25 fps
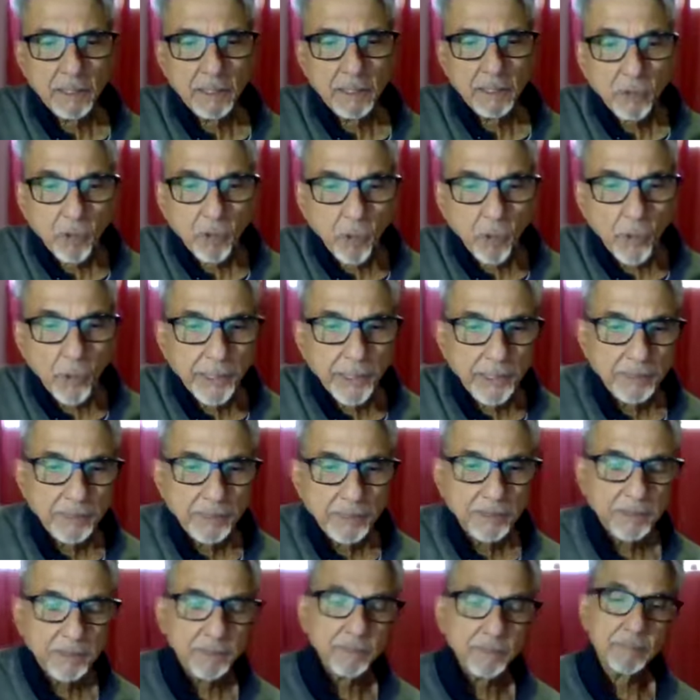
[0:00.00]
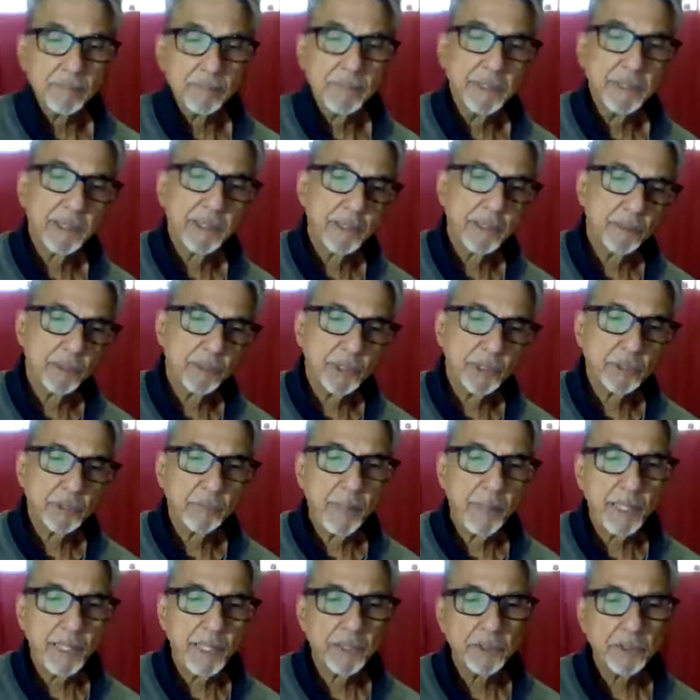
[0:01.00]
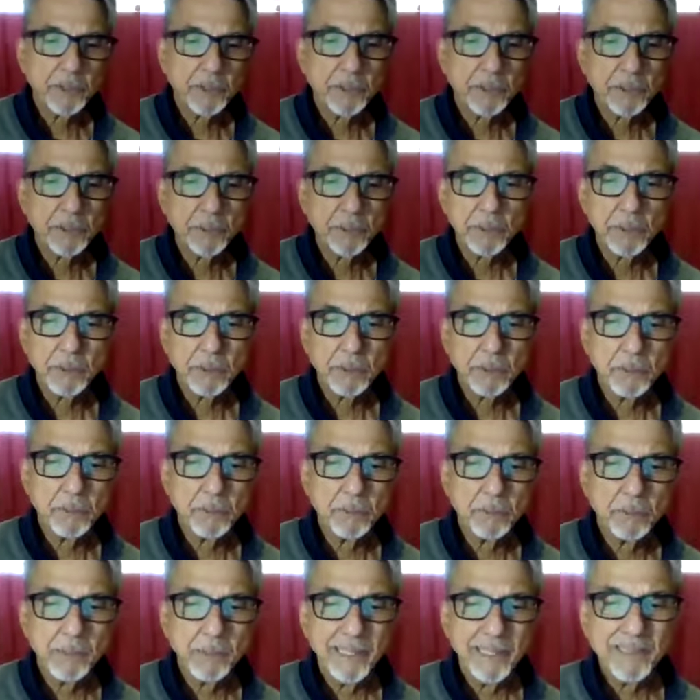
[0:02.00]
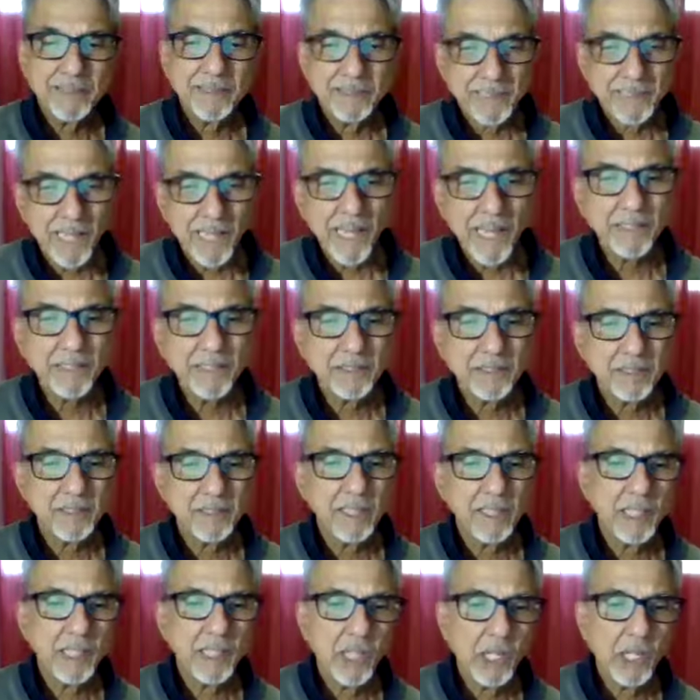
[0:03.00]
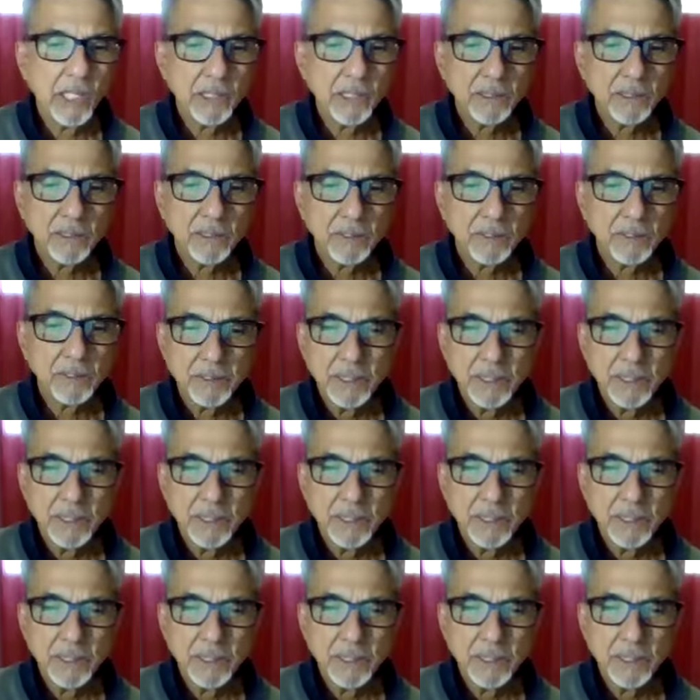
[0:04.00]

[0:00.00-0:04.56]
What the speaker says: glories in respect to the insights they got,